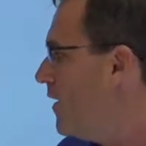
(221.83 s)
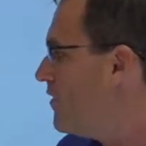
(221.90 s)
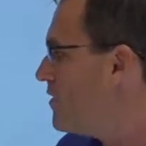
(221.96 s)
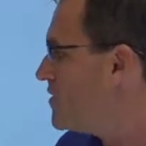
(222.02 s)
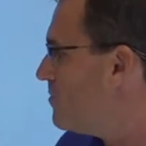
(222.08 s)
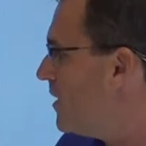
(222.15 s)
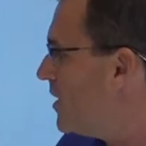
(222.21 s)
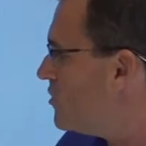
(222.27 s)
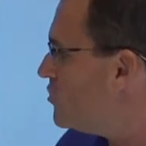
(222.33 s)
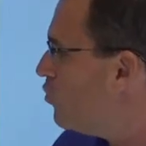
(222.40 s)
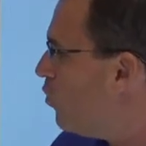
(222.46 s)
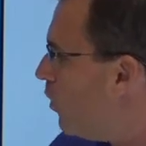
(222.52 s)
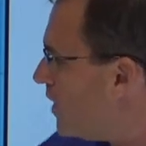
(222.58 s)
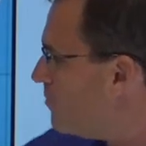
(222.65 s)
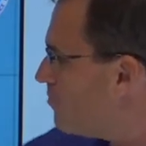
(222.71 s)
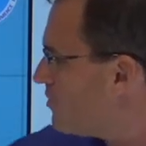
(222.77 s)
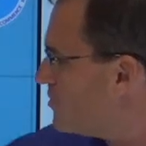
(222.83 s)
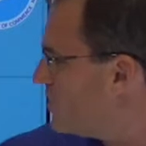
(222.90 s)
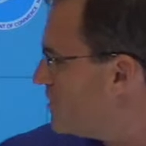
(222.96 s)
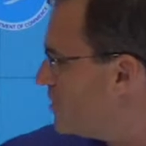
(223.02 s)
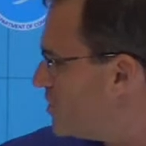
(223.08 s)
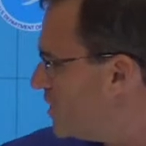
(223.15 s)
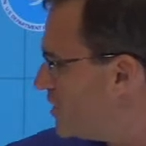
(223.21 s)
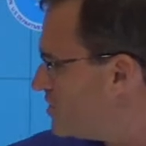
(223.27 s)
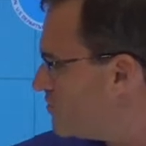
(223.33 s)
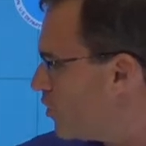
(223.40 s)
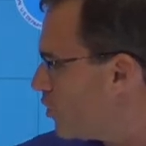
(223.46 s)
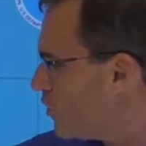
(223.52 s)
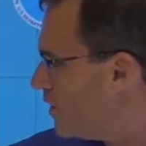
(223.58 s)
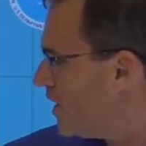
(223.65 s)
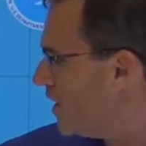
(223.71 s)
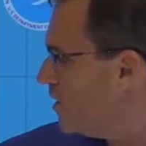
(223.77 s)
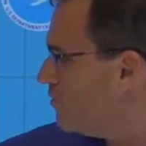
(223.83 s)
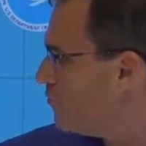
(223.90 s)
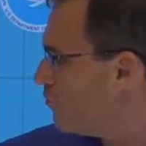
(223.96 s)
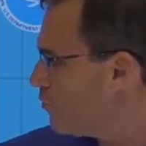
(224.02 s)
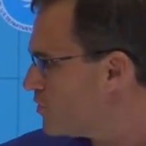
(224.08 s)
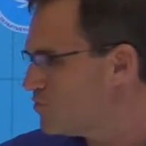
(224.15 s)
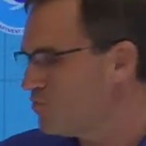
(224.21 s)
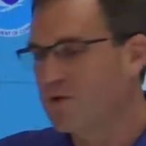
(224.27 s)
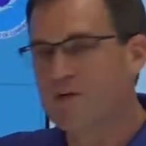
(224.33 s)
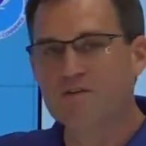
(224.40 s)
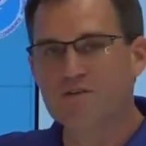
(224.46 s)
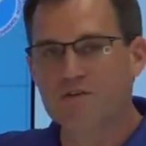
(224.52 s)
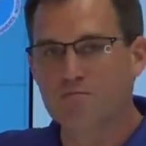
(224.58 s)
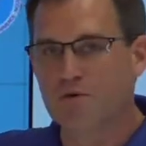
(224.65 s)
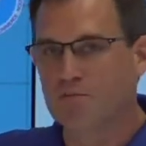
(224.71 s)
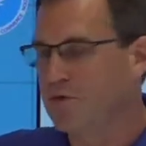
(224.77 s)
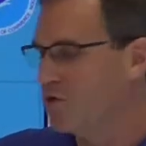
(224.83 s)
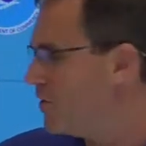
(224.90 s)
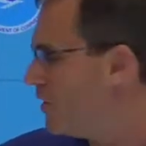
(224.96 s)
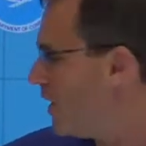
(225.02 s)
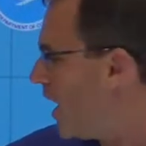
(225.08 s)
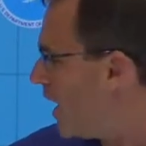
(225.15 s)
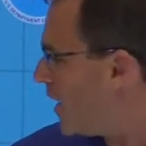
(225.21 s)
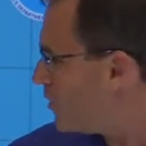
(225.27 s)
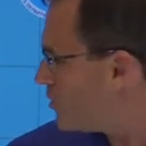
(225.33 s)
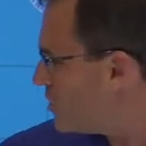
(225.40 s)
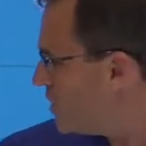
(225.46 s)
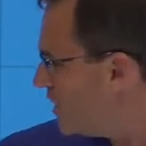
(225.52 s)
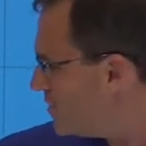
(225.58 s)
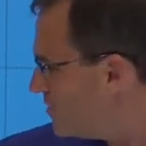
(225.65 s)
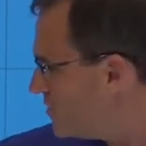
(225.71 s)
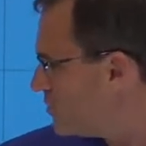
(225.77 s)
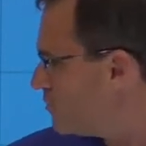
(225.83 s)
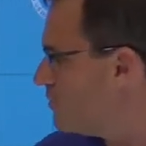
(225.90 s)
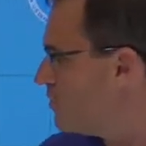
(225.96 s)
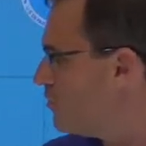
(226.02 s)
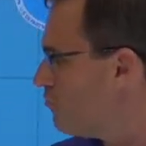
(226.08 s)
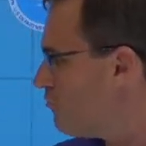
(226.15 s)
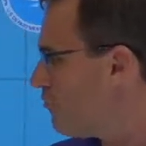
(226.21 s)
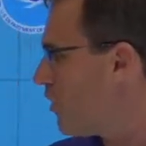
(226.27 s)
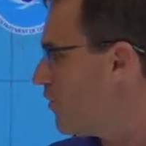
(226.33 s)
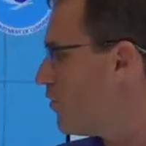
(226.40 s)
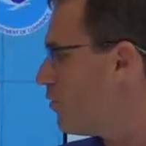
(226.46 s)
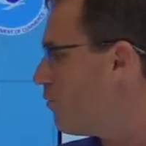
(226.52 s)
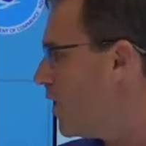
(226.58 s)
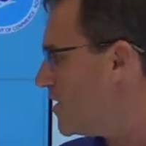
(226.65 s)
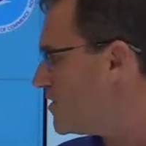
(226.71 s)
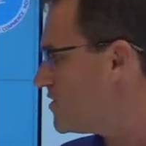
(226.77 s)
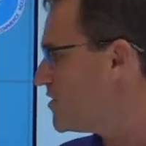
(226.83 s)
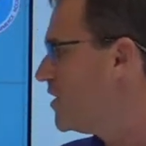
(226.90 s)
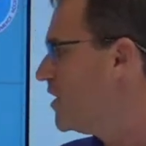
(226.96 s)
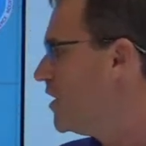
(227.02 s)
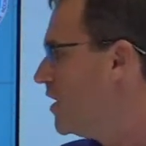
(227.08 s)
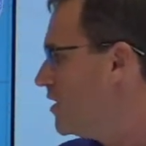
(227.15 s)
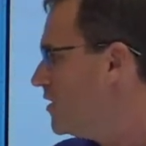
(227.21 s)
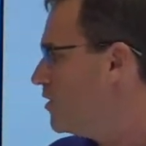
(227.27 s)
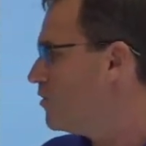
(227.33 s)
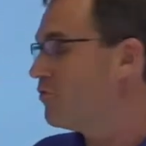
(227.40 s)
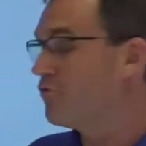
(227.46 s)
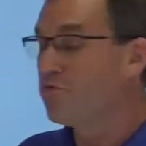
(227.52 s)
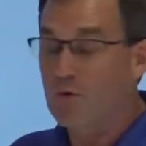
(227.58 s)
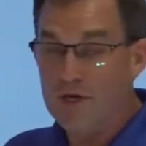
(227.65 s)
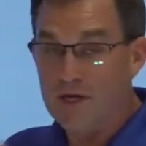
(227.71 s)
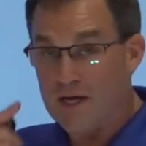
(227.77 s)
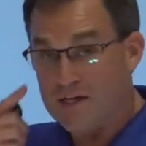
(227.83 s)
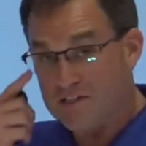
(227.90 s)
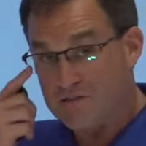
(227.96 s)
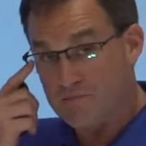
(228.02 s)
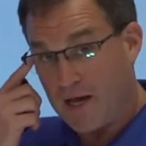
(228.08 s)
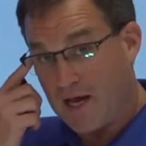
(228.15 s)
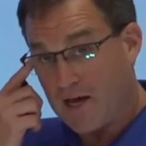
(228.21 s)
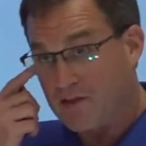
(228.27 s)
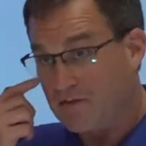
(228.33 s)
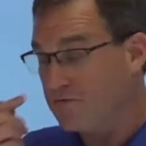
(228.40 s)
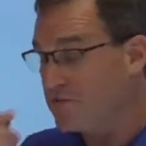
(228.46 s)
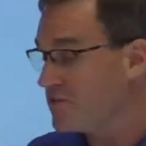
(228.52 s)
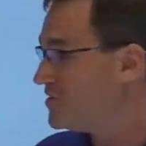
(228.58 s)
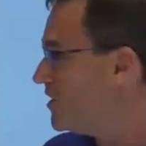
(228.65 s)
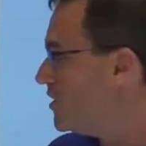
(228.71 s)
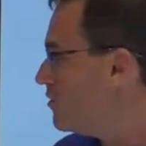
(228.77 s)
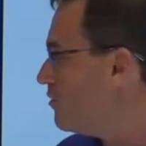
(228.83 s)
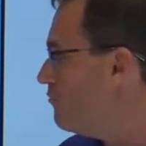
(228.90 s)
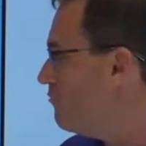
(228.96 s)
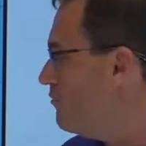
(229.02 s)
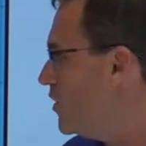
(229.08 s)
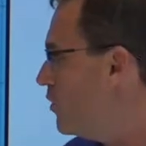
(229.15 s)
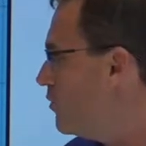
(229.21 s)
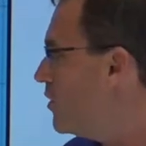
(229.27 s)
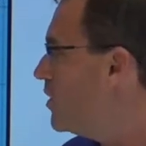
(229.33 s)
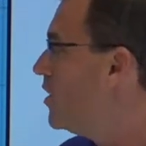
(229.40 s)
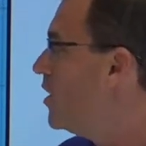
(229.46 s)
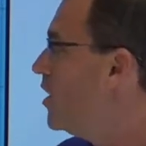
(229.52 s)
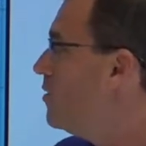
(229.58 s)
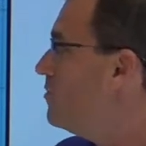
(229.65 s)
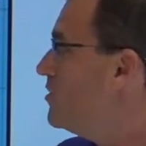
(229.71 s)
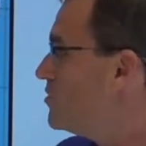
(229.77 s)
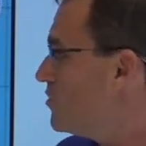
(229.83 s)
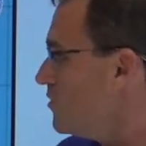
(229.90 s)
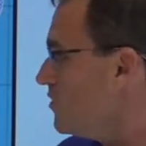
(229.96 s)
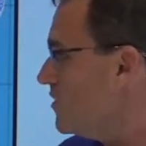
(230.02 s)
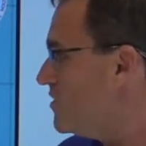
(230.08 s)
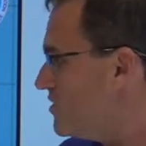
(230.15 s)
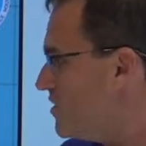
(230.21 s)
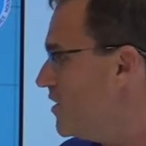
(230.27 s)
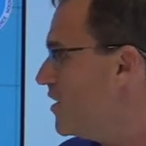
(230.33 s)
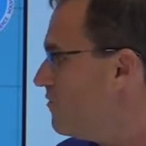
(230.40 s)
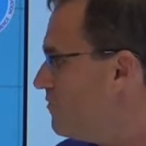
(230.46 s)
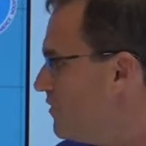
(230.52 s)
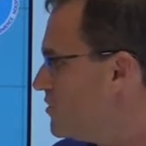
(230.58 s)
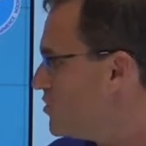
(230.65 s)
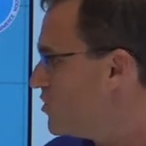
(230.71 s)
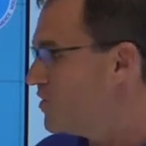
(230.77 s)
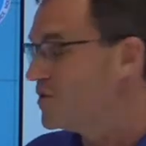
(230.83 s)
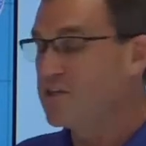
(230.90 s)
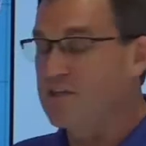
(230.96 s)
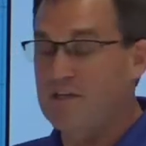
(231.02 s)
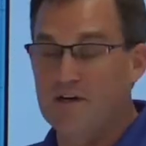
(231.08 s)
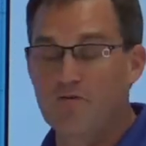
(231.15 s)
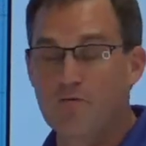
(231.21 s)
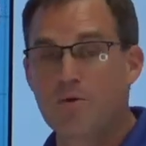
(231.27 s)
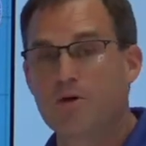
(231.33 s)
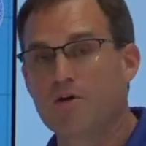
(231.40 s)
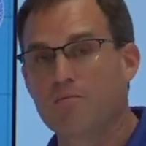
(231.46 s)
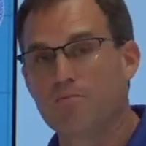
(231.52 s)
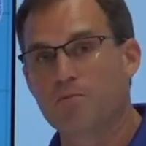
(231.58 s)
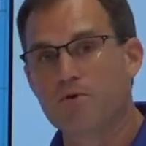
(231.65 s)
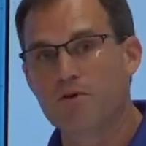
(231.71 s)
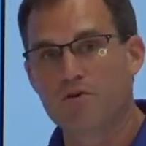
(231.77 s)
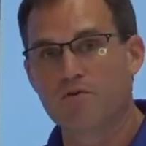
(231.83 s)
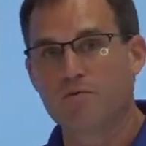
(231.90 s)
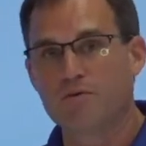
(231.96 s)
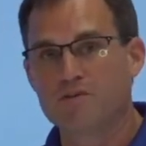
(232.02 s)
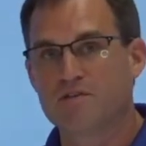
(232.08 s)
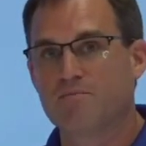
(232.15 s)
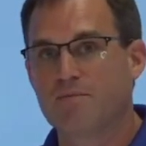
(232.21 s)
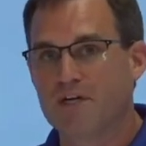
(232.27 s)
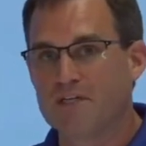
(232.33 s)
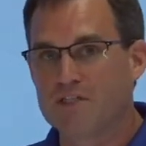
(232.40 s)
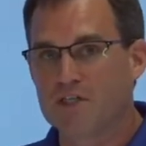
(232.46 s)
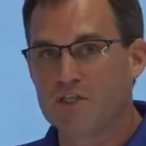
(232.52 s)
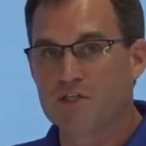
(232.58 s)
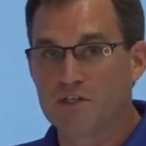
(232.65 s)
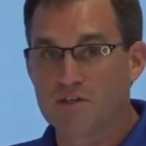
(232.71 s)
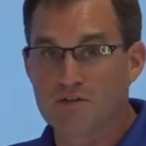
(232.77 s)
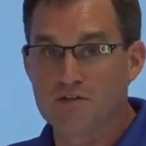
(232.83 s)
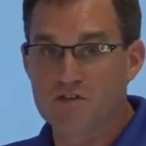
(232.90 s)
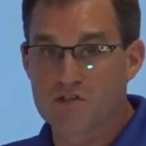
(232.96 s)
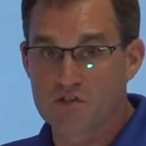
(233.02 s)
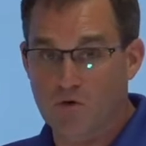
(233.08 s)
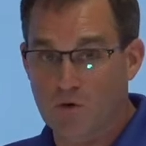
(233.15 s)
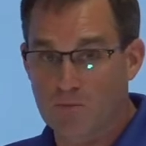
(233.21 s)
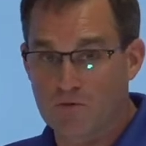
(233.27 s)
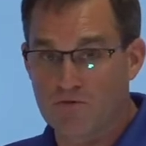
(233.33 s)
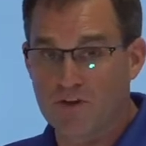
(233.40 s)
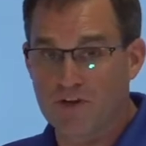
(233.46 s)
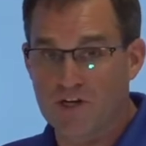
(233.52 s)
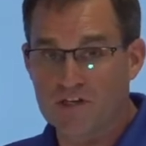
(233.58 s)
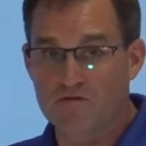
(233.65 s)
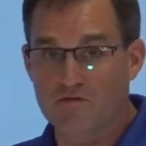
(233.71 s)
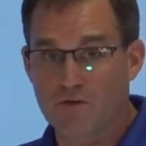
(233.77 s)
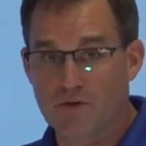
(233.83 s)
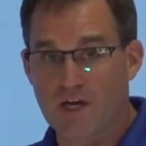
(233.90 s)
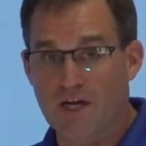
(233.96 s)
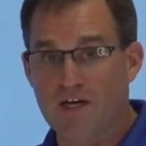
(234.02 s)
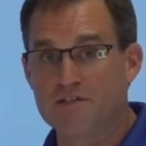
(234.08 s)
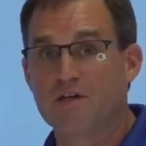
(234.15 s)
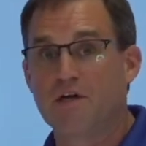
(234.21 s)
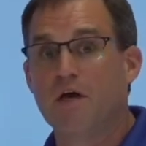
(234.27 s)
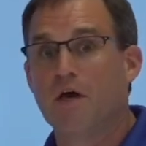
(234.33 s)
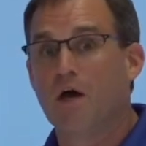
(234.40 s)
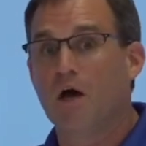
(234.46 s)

and there's about a 20% chance of hurricane force winds in than Bermuda. Higher chances are a little farther west near the forecast path of the center of Fiona, but certainly enough uncertainty that everybody in Bermuda wants to pay attention to this storm over the next few days.